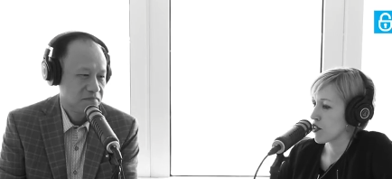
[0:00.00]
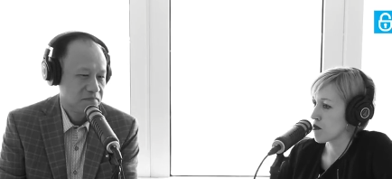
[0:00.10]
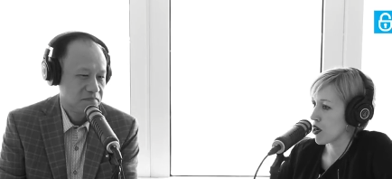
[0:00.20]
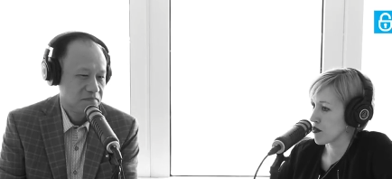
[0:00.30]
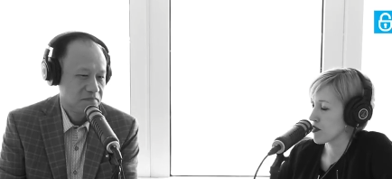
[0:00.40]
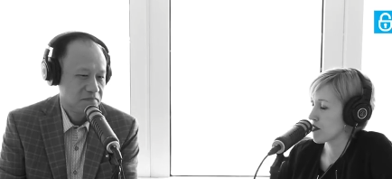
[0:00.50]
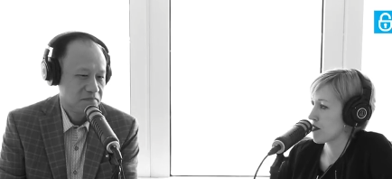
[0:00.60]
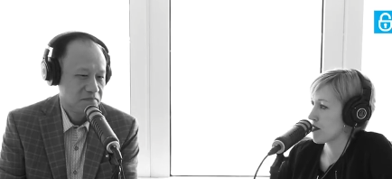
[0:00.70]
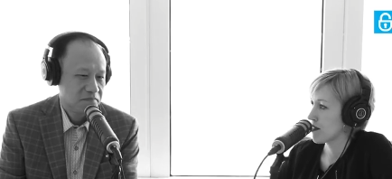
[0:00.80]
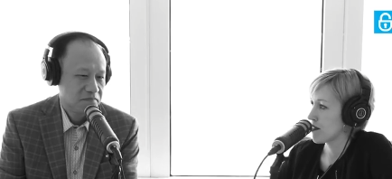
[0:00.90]
Speaker 1: the
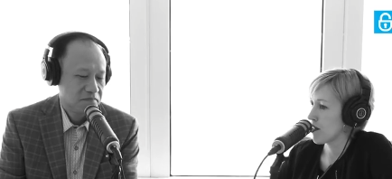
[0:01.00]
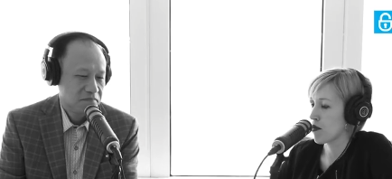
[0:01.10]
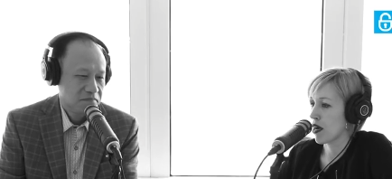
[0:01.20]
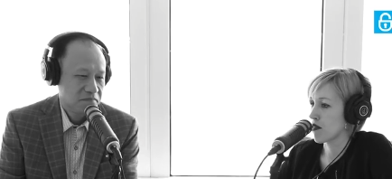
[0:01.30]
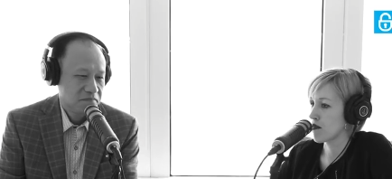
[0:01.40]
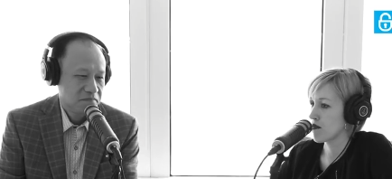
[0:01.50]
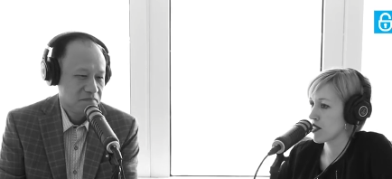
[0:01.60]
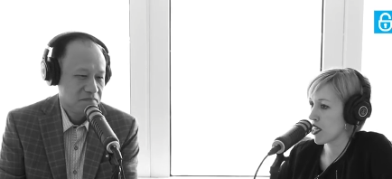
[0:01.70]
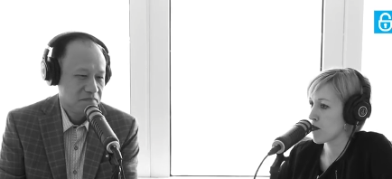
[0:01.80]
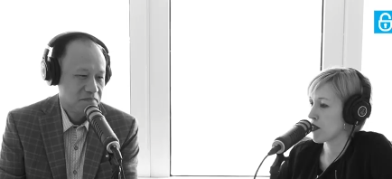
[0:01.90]
most about
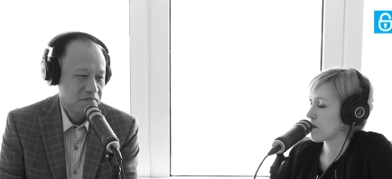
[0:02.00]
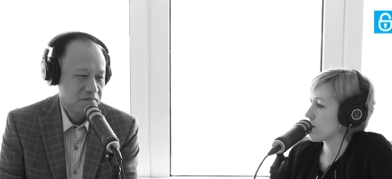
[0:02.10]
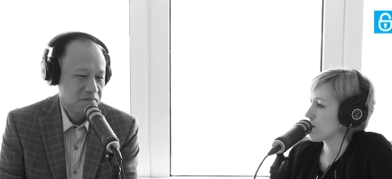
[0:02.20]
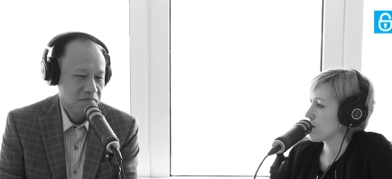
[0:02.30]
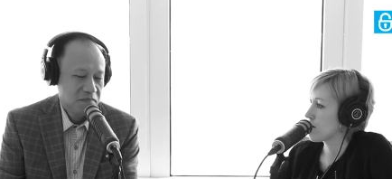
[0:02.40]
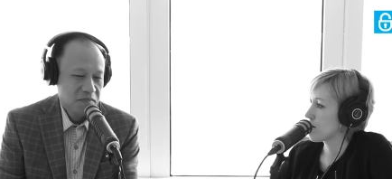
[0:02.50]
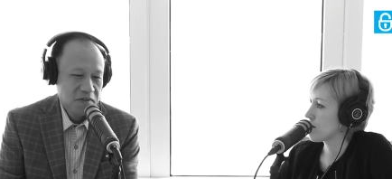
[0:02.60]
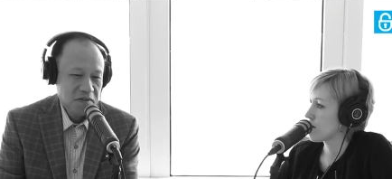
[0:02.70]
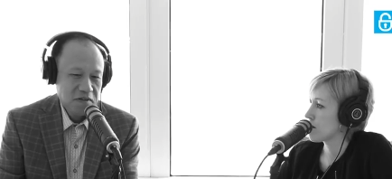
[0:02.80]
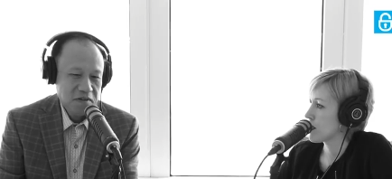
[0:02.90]
cyber?
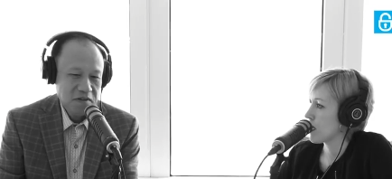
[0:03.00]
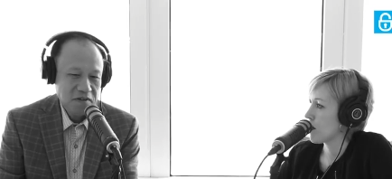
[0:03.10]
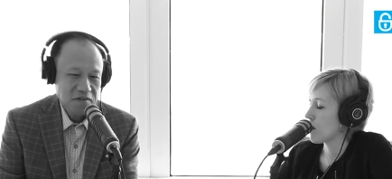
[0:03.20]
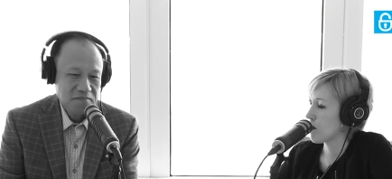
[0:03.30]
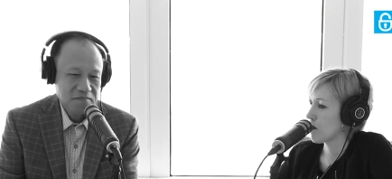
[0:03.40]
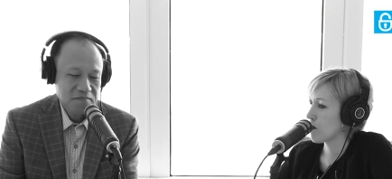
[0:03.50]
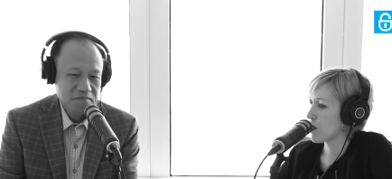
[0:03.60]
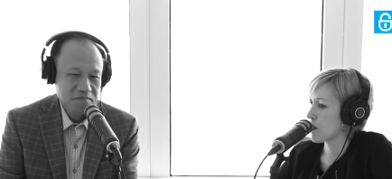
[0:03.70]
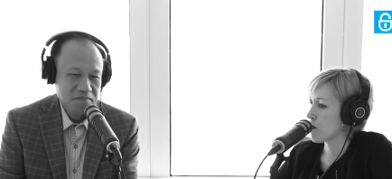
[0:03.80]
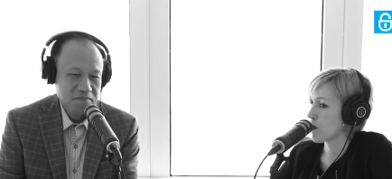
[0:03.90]

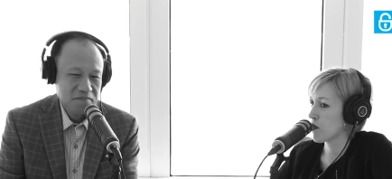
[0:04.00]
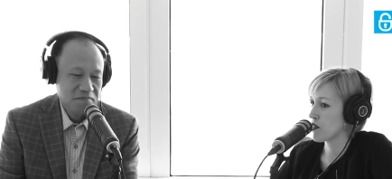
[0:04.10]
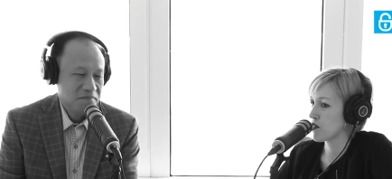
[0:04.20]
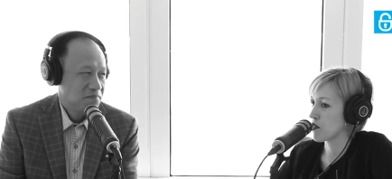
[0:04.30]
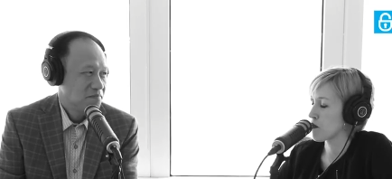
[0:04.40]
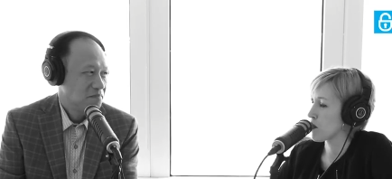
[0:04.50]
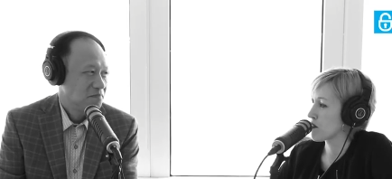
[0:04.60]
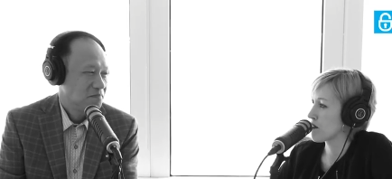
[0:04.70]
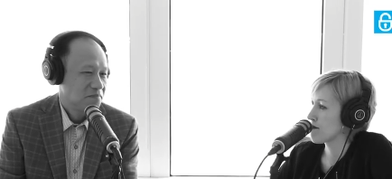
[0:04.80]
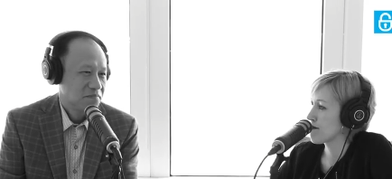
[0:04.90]
What worries you the
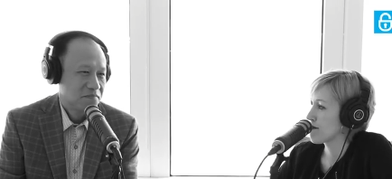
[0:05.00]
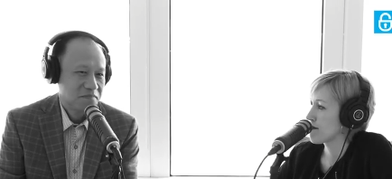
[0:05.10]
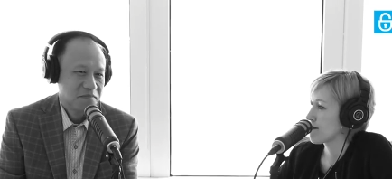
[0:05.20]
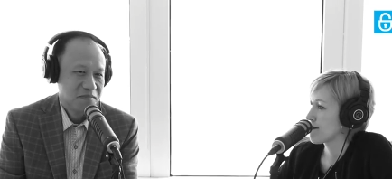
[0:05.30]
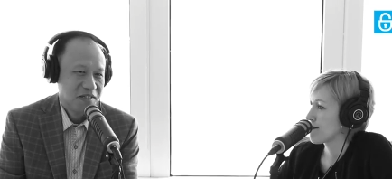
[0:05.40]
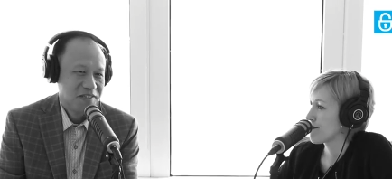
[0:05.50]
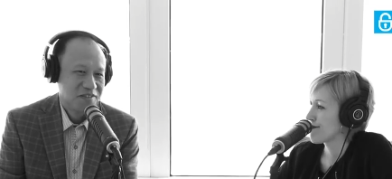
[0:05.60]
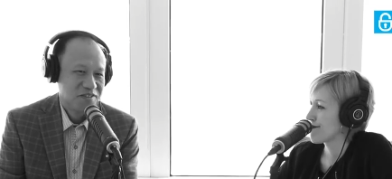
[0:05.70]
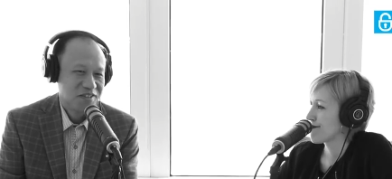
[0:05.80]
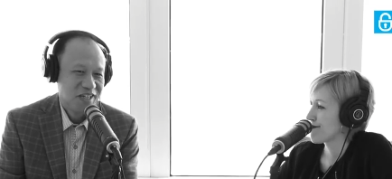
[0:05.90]
most?
Speaker 2: I
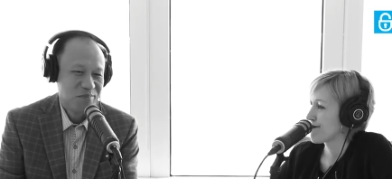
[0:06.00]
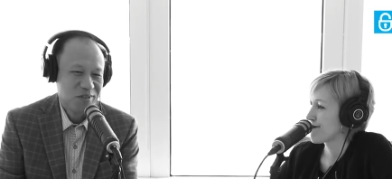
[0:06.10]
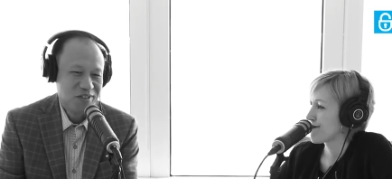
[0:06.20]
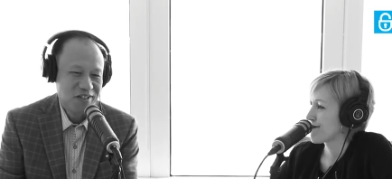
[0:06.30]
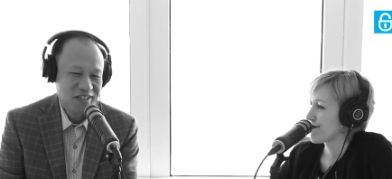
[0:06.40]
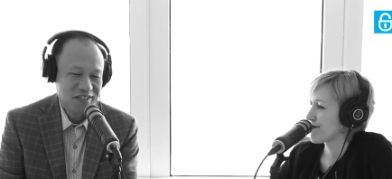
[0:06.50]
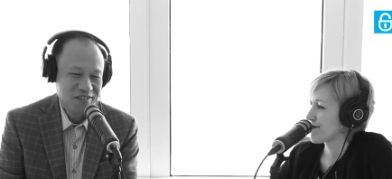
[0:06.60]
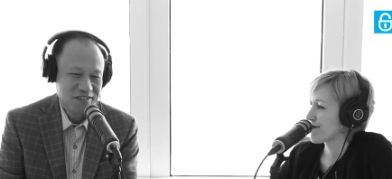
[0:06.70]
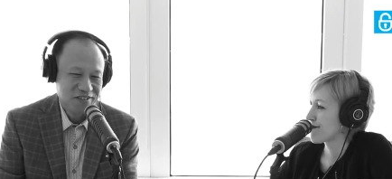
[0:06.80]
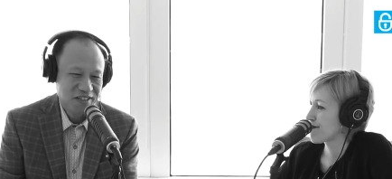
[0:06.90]
think cyber, like I
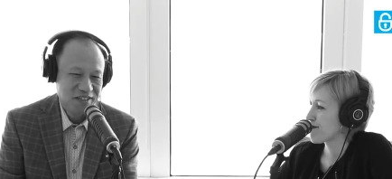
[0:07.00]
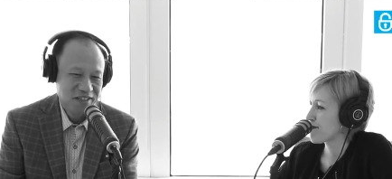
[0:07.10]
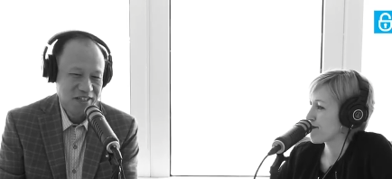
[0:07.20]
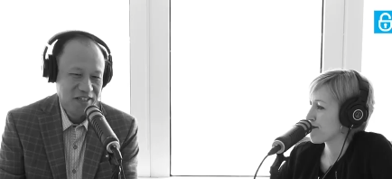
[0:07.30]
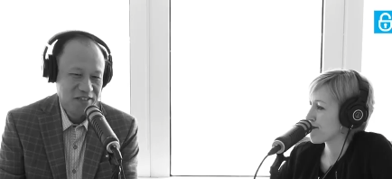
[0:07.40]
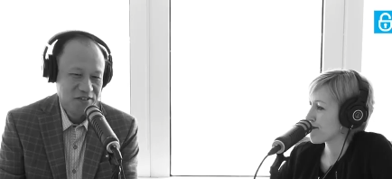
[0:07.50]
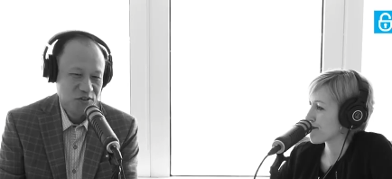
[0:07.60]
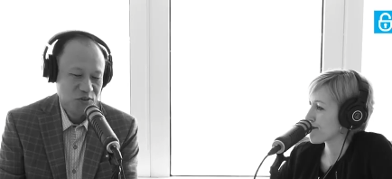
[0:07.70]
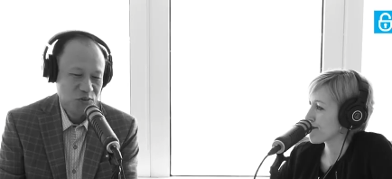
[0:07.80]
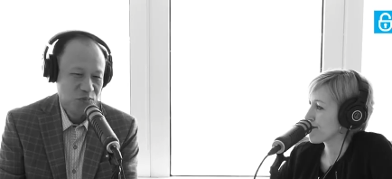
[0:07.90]
said, starting getting
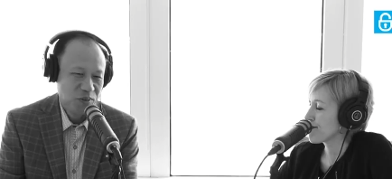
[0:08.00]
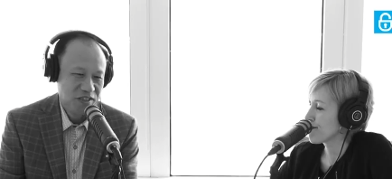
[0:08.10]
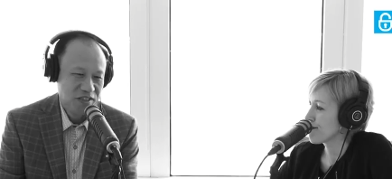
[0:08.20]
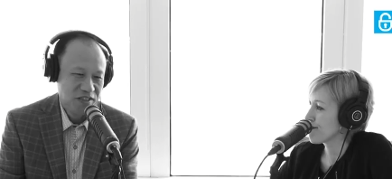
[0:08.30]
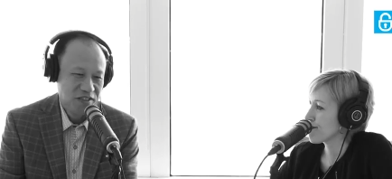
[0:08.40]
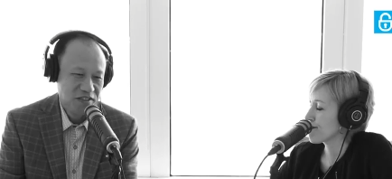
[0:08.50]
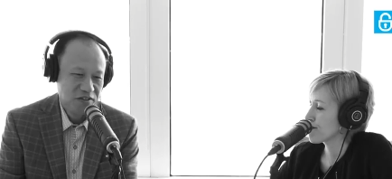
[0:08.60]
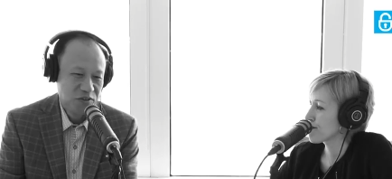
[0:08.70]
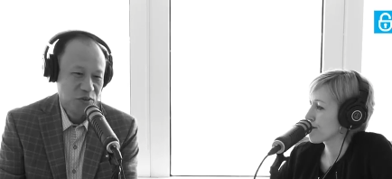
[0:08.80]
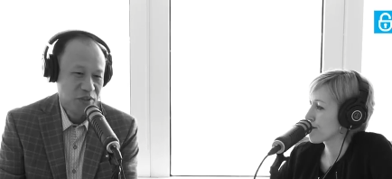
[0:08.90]
so many
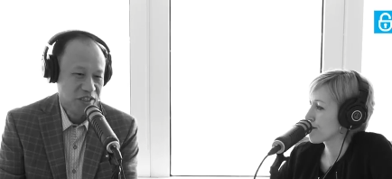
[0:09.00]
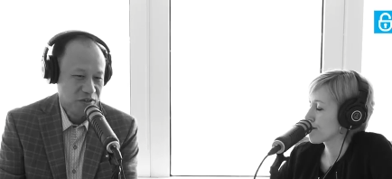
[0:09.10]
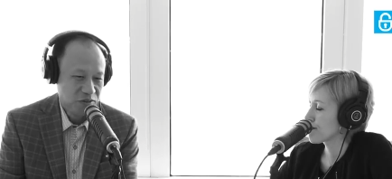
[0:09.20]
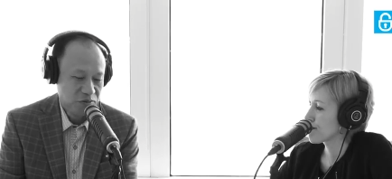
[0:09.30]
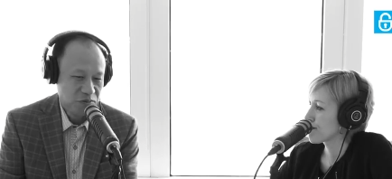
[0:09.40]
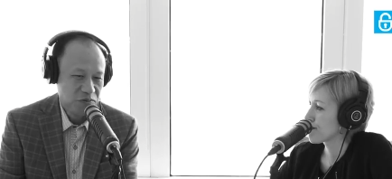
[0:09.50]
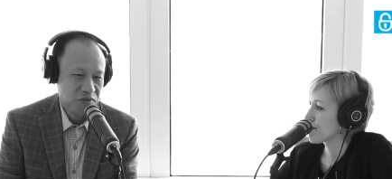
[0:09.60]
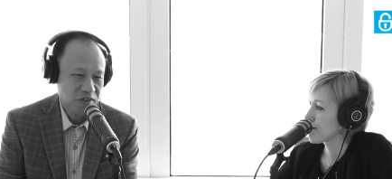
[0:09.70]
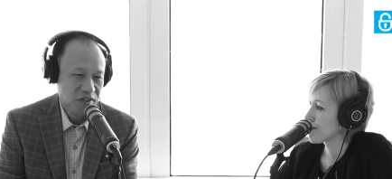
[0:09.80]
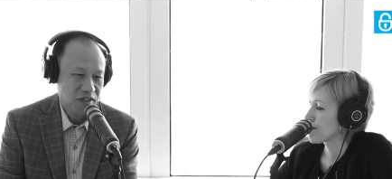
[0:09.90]

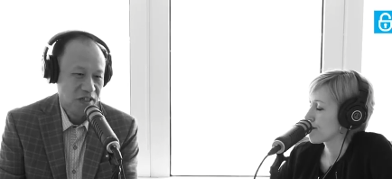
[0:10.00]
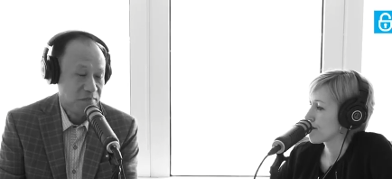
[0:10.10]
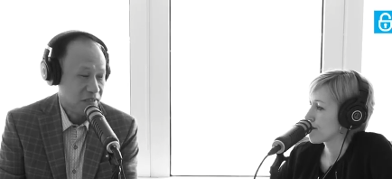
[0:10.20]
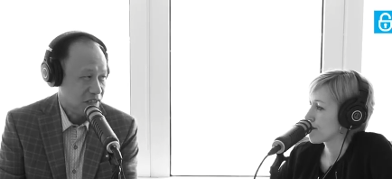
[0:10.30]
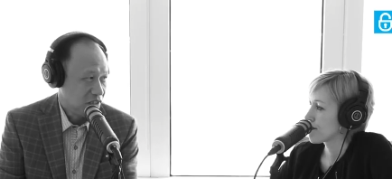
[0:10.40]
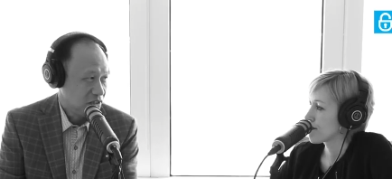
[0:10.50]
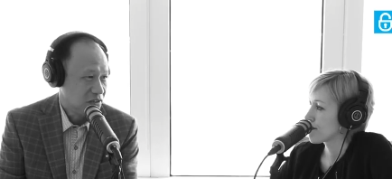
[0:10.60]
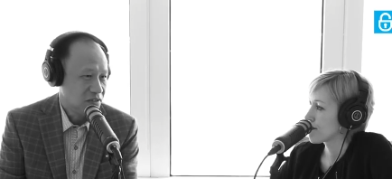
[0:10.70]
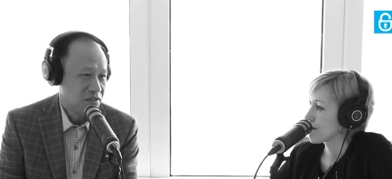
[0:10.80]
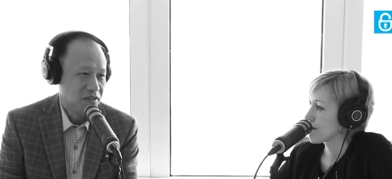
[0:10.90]
critical
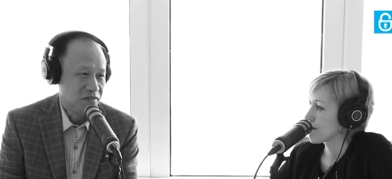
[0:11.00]
application